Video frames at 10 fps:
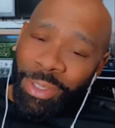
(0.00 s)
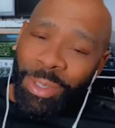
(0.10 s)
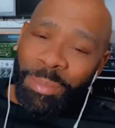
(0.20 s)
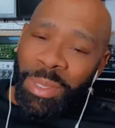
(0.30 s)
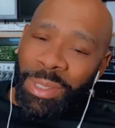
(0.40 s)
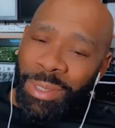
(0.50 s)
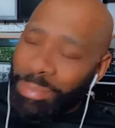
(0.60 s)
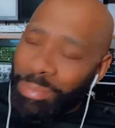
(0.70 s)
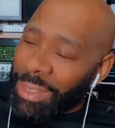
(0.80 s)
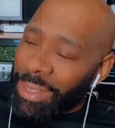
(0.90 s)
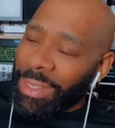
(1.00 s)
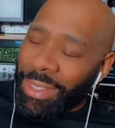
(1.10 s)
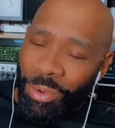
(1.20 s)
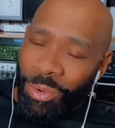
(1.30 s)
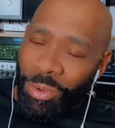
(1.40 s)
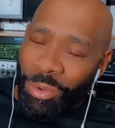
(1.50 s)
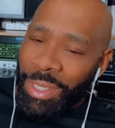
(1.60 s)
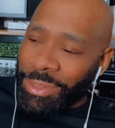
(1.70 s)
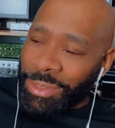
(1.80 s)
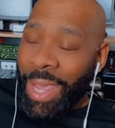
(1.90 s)
a little bit of money over
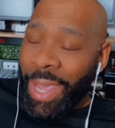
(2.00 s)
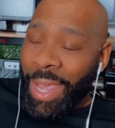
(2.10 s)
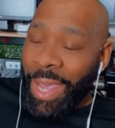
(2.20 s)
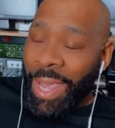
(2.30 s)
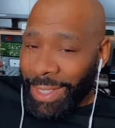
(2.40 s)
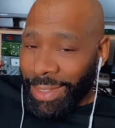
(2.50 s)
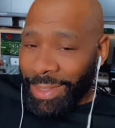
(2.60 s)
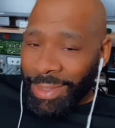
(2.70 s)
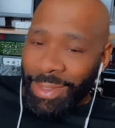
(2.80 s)
there so I can get it.